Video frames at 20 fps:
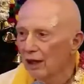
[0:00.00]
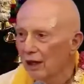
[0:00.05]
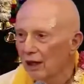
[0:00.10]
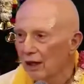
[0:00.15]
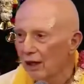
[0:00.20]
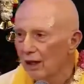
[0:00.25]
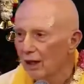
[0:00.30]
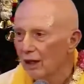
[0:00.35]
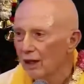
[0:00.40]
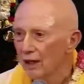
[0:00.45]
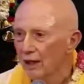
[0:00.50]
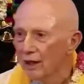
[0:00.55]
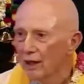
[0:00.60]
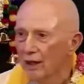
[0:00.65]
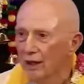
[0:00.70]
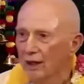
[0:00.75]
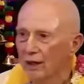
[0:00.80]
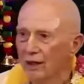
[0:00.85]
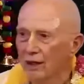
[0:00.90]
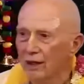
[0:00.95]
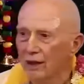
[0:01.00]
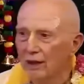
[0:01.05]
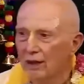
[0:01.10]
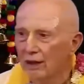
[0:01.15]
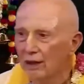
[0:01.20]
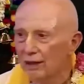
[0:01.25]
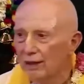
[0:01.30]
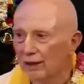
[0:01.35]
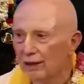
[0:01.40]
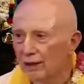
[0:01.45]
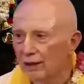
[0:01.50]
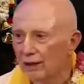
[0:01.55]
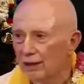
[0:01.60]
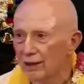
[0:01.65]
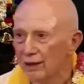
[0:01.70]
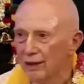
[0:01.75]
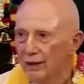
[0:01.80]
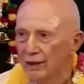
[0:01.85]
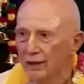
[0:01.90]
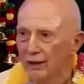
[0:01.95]

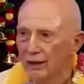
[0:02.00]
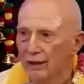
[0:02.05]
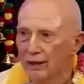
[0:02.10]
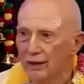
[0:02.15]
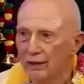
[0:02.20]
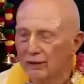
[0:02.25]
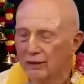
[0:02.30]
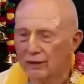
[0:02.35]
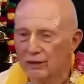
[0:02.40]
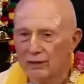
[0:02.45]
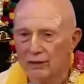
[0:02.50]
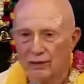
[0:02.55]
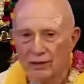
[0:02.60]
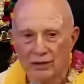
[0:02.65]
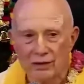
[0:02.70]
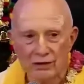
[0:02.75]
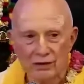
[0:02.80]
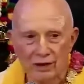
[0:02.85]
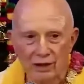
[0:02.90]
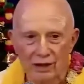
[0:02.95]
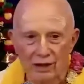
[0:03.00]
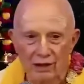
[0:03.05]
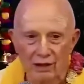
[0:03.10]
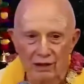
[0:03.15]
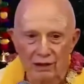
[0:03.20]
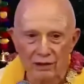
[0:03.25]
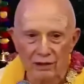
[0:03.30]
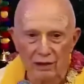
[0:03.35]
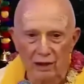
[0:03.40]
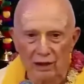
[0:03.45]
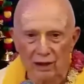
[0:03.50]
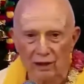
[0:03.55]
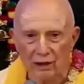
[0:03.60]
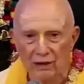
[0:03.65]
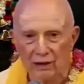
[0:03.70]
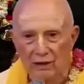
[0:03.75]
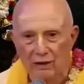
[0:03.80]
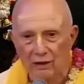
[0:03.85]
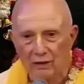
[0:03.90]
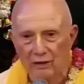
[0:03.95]
Uh, and Krishna says
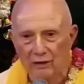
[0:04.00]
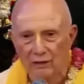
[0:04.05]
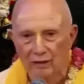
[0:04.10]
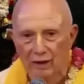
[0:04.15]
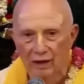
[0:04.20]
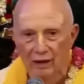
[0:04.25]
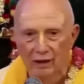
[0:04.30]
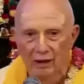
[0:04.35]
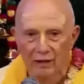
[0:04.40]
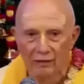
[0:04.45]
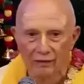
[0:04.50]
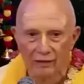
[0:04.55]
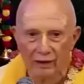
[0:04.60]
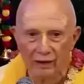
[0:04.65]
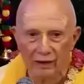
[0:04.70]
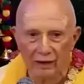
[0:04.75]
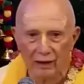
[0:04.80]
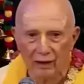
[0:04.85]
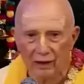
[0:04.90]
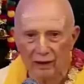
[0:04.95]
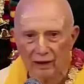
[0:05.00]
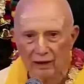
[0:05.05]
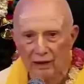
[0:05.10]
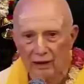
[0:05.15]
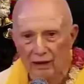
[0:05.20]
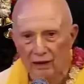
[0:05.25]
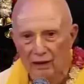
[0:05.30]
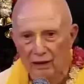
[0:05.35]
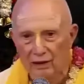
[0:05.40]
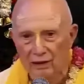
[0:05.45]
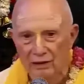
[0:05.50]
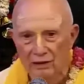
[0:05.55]
in Bhagavad Gita,